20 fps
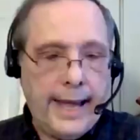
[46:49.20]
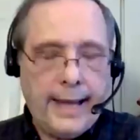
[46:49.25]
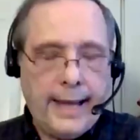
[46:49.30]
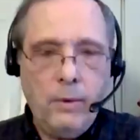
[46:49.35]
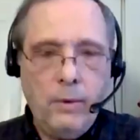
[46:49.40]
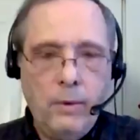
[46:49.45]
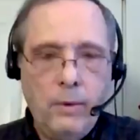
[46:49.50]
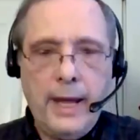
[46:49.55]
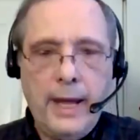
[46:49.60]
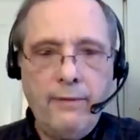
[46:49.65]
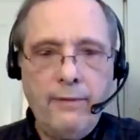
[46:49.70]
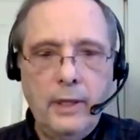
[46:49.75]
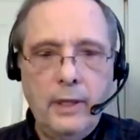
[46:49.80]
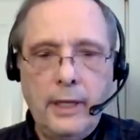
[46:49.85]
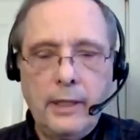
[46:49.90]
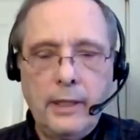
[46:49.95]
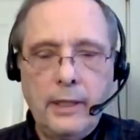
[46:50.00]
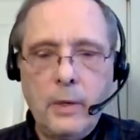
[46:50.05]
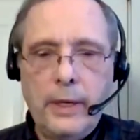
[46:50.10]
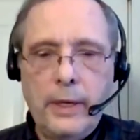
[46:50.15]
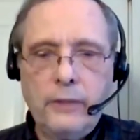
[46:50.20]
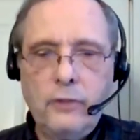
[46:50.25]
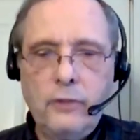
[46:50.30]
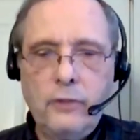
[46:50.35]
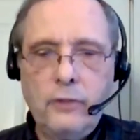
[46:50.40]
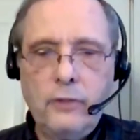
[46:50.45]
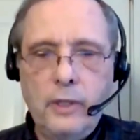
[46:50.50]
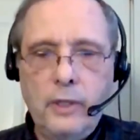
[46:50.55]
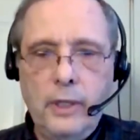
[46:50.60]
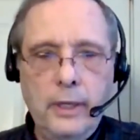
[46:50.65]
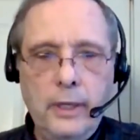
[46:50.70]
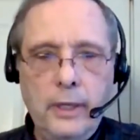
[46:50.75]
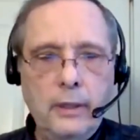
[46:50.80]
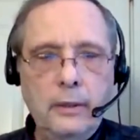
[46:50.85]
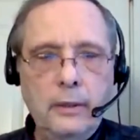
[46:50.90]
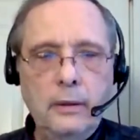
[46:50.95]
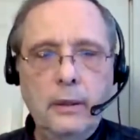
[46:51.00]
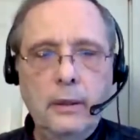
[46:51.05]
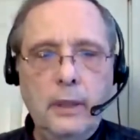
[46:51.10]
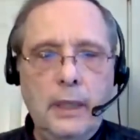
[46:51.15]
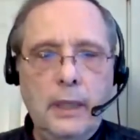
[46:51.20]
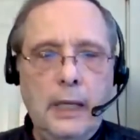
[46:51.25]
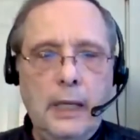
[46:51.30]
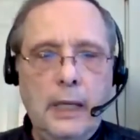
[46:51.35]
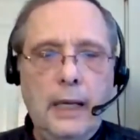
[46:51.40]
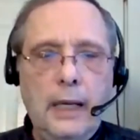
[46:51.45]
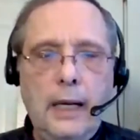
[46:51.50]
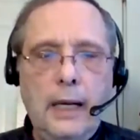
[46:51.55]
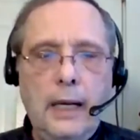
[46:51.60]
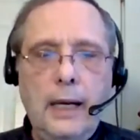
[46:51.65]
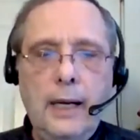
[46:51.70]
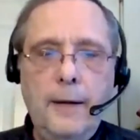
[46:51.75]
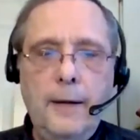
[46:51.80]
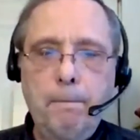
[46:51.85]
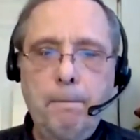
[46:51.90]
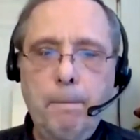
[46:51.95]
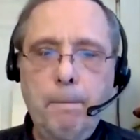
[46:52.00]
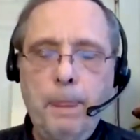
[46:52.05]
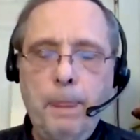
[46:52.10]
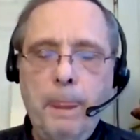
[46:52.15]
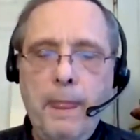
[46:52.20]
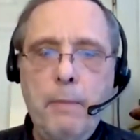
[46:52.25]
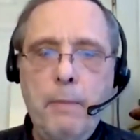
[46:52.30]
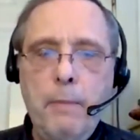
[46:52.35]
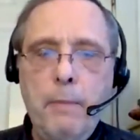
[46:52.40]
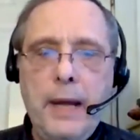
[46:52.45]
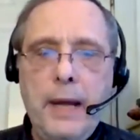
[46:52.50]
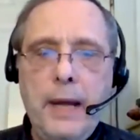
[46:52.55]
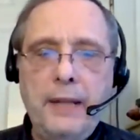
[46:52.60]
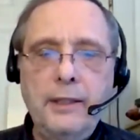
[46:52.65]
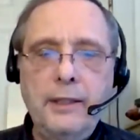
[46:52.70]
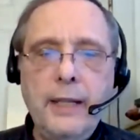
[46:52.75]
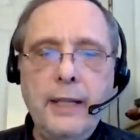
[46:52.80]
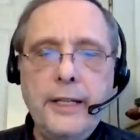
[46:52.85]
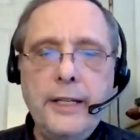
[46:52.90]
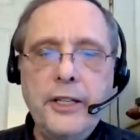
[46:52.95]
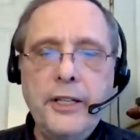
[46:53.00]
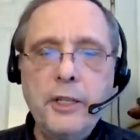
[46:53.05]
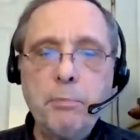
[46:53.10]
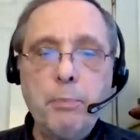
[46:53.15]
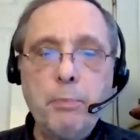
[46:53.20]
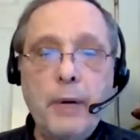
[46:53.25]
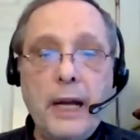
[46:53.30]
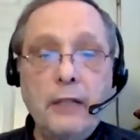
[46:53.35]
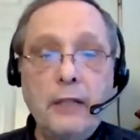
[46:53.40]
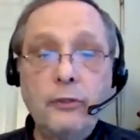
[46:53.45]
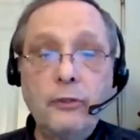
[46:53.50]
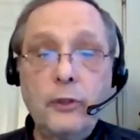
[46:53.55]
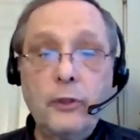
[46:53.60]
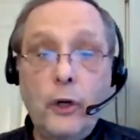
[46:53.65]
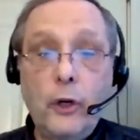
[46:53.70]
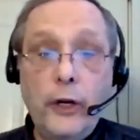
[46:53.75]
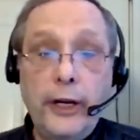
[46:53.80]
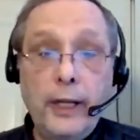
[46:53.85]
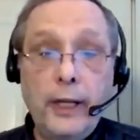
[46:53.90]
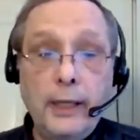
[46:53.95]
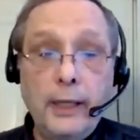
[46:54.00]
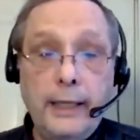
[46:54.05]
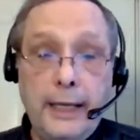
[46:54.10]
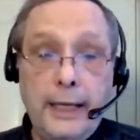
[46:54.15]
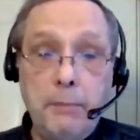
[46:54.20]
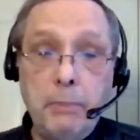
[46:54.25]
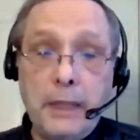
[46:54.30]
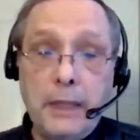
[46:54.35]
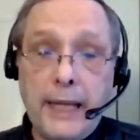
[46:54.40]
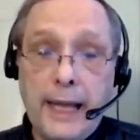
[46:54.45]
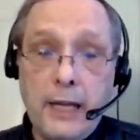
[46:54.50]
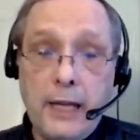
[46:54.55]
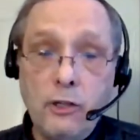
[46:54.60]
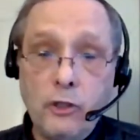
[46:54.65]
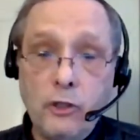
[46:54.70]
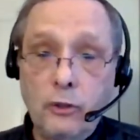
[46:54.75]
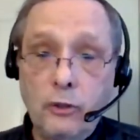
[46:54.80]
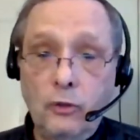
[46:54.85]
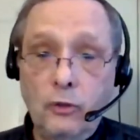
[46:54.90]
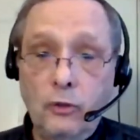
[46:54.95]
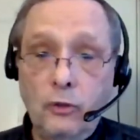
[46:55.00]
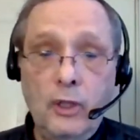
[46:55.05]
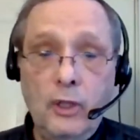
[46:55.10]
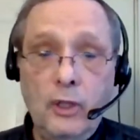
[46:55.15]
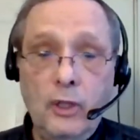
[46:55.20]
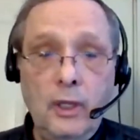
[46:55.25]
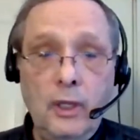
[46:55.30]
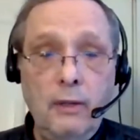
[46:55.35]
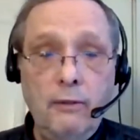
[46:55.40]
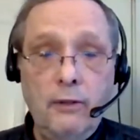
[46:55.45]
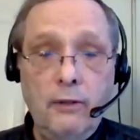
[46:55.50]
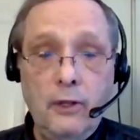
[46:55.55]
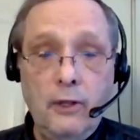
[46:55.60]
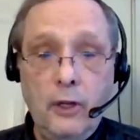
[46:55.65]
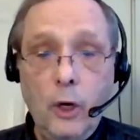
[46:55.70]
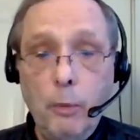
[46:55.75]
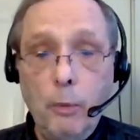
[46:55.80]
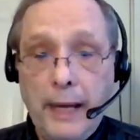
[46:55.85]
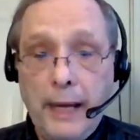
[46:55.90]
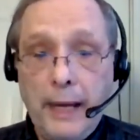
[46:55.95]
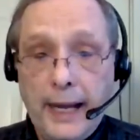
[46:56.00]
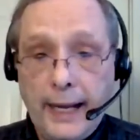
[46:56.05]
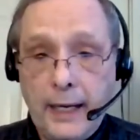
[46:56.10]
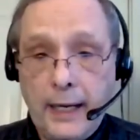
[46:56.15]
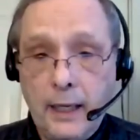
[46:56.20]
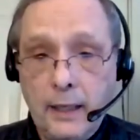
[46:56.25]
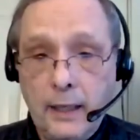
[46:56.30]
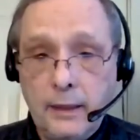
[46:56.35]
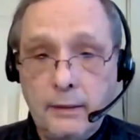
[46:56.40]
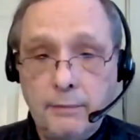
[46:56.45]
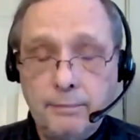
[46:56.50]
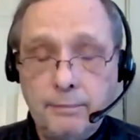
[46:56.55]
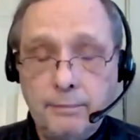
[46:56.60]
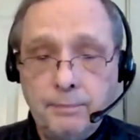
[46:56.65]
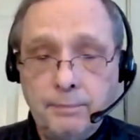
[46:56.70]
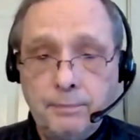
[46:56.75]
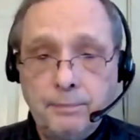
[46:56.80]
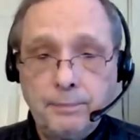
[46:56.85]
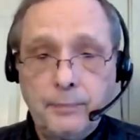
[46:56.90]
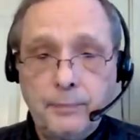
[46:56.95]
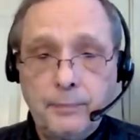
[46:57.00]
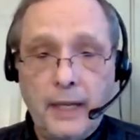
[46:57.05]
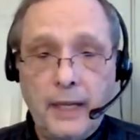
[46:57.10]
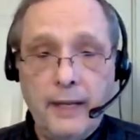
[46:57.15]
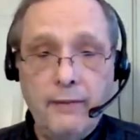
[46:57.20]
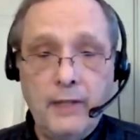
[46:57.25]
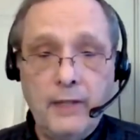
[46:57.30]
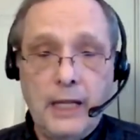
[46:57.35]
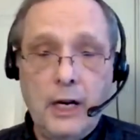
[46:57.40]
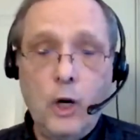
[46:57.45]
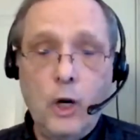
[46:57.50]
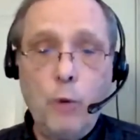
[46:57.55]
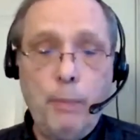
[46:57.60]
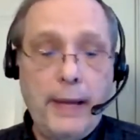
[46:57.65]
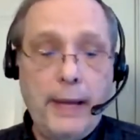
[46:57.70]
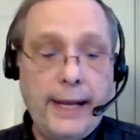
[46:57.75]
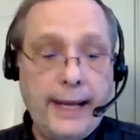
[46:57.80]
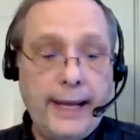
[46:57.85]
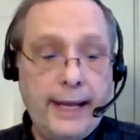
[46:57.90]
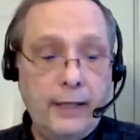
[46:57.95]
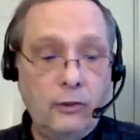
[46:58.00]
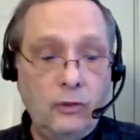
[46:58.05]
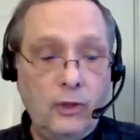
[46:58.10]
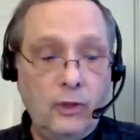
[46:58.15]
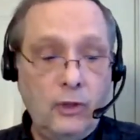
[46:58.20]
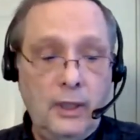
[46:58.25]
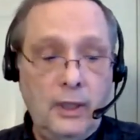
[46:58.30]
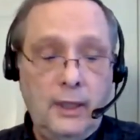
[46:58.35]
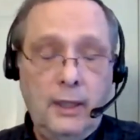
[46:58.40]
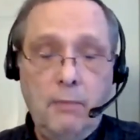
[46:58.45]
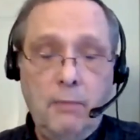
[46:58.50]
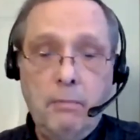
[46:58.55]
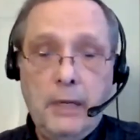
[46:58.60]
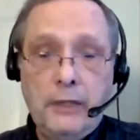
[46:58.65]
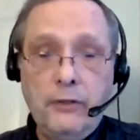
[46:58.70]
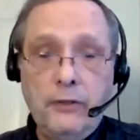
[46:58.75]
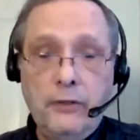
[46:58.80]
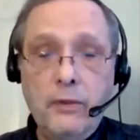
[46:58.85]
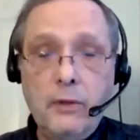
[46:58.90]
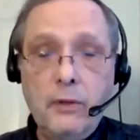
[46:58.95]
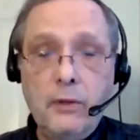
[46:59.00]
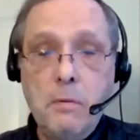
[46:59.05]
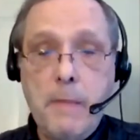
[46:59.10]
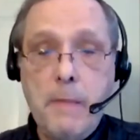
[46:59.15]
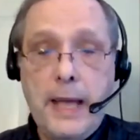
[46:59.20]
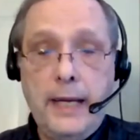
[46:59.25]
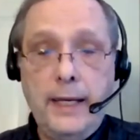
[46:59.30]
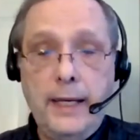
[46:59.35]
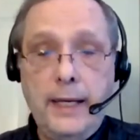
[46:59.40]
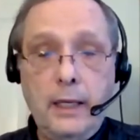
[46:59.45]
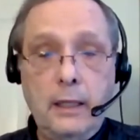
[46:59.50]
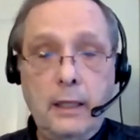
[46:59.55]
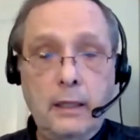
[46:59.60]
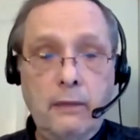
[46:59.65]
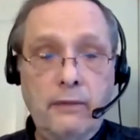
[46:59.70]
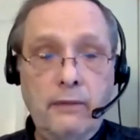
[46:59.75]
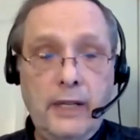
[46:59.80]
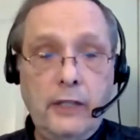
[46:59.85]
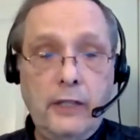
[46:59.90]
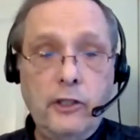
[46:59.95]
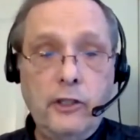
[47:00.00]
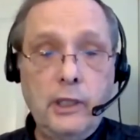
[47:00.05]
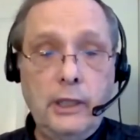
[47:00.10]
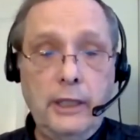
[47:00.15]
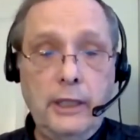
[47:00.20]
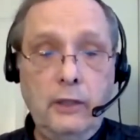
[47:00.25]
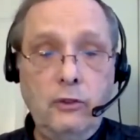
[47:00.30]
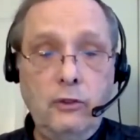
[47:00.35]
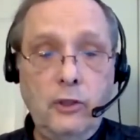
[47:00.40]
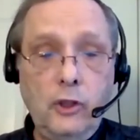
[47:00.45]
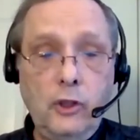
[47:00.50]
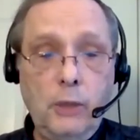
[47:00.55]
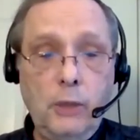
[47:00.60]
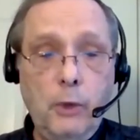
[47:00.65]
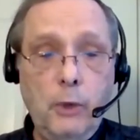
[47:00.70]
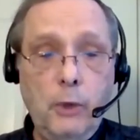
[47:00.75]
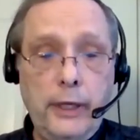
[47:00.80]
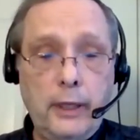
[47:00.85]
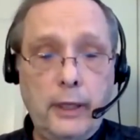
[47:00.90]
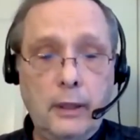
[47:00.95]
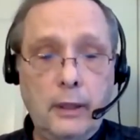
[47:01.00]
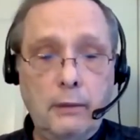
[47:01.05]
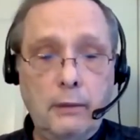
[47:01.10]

we have another question here um, about the ten-year price for oil and implications for OPEC, given that OPEC has much of the remaining conventional easy, cheap oil.